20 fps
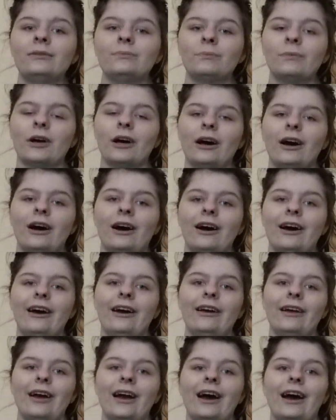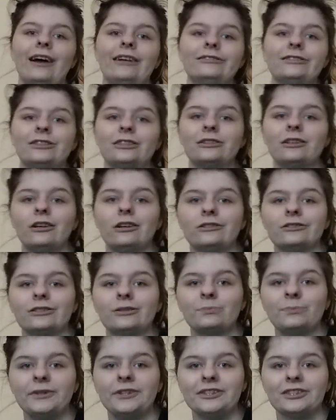but I had a
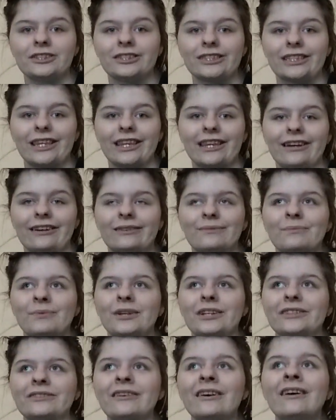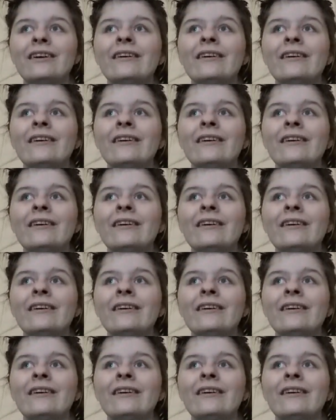speech therapist